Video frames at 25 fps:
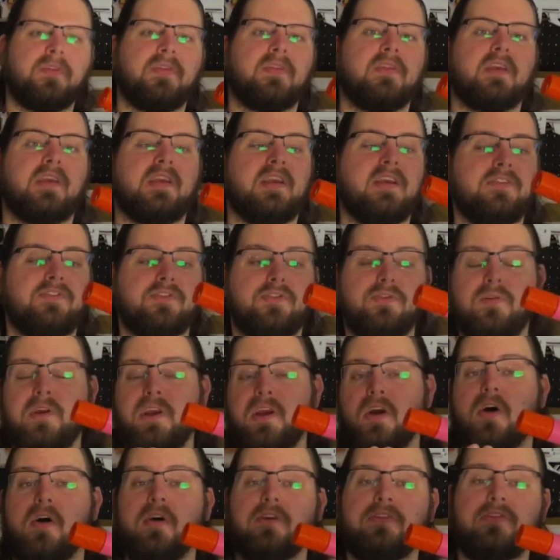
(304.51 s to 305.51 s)
The
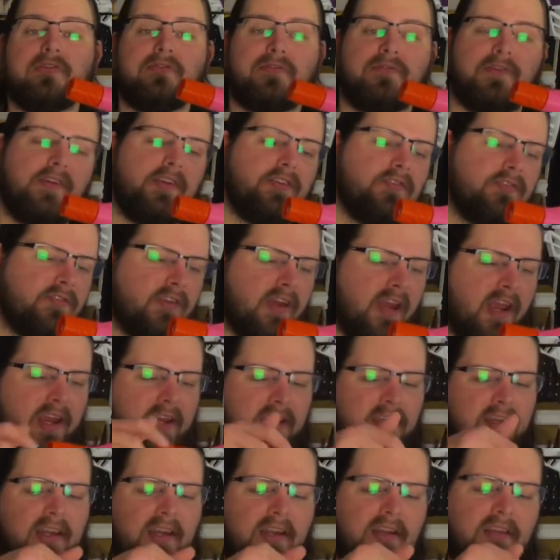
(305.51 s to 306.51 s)
Kitsune also features a
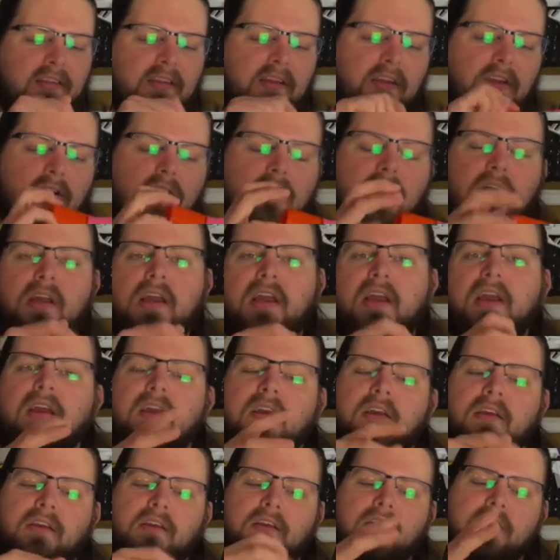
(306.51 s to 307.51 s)
neat little
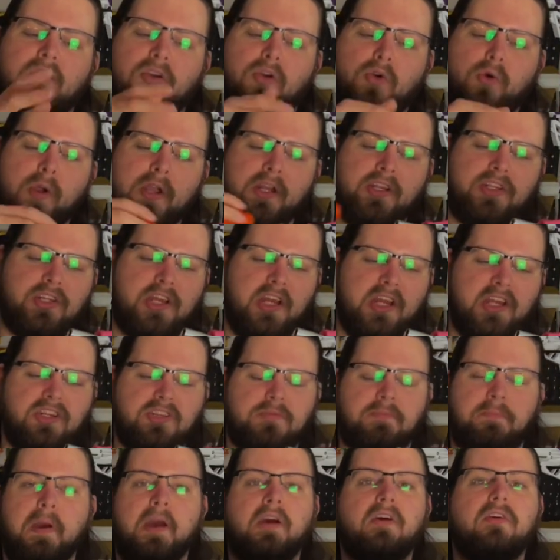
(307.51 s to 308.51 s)
quick
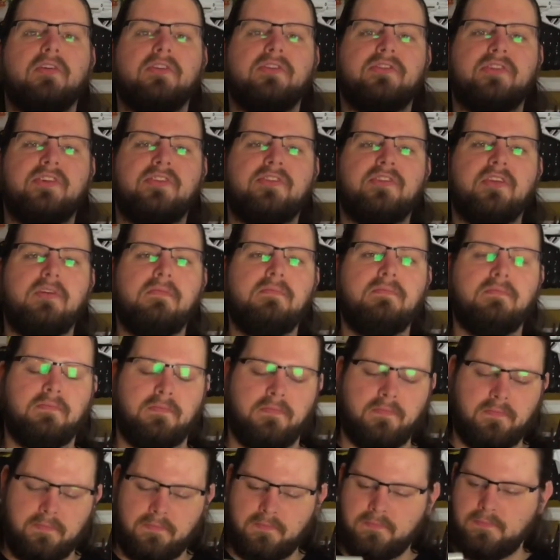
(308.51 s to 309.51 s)
change barrel system
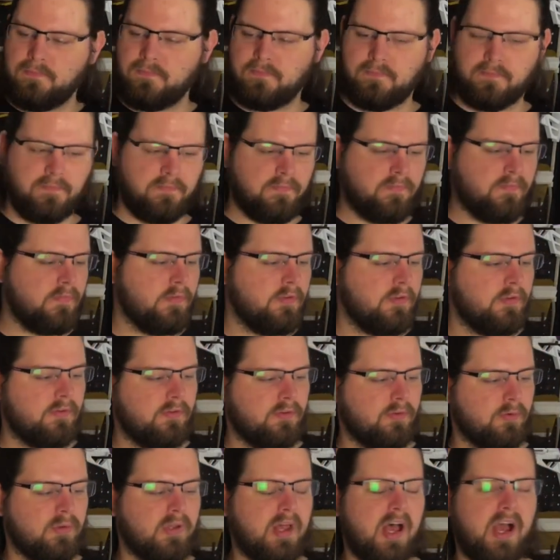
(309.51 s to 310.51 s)

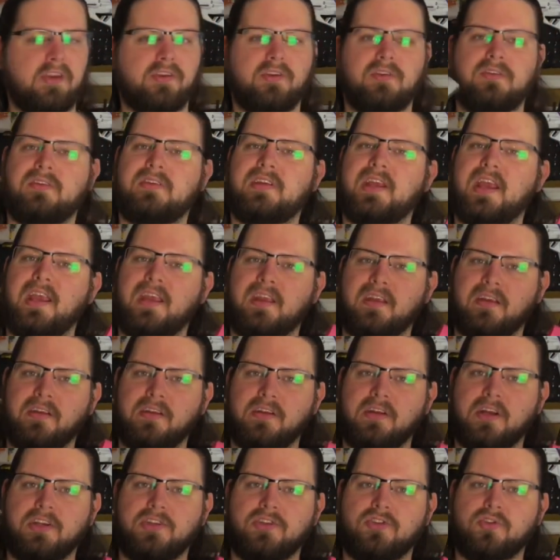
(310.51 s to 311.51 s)
to allow you to take
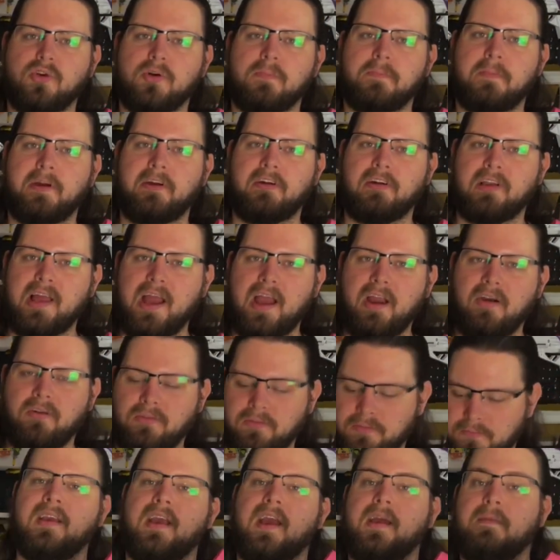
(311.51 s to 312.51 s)
a short barrel
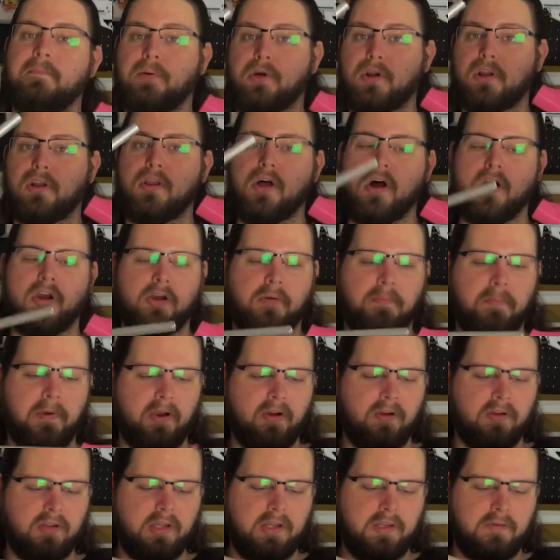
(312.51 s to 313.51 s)
out and put a longer
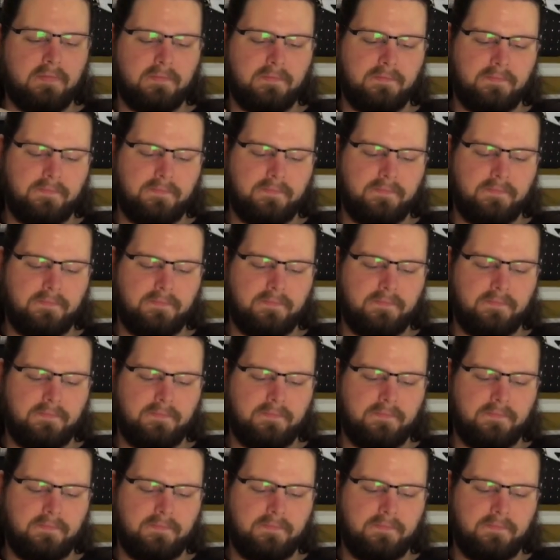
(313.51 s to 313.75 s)
barrel in.